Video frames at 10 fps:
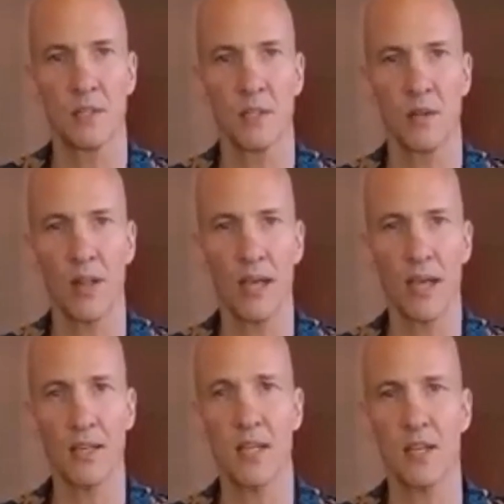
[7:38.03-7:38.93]
you know, like I
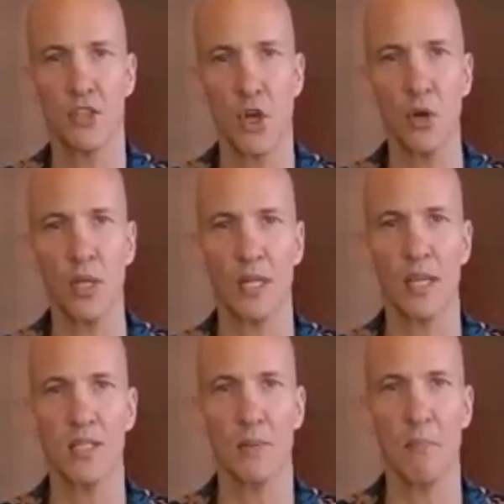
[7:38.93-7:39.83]
said jokingly,
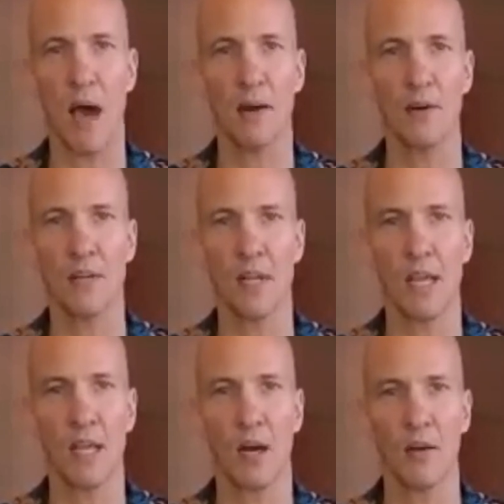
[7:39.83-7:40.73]
it's the modern
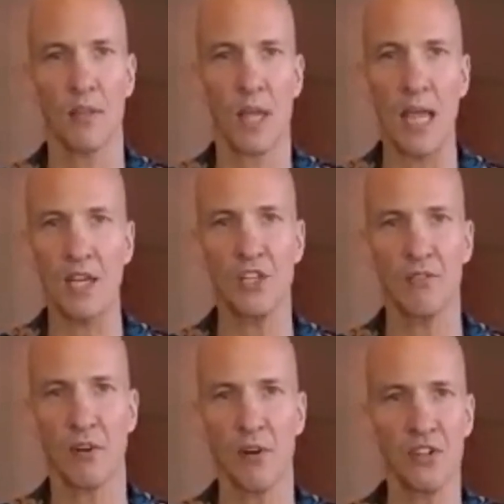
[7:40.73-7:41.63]
day or the ancient
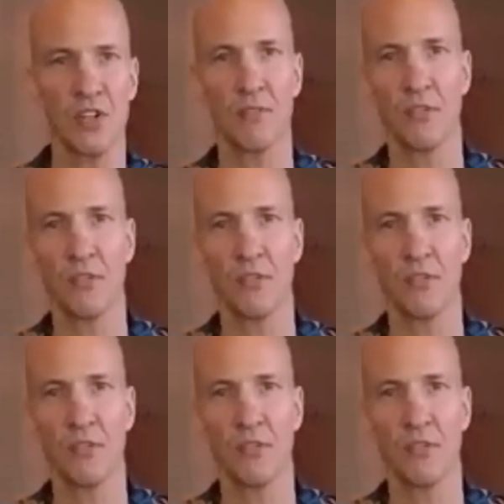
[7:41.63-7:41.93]
version of,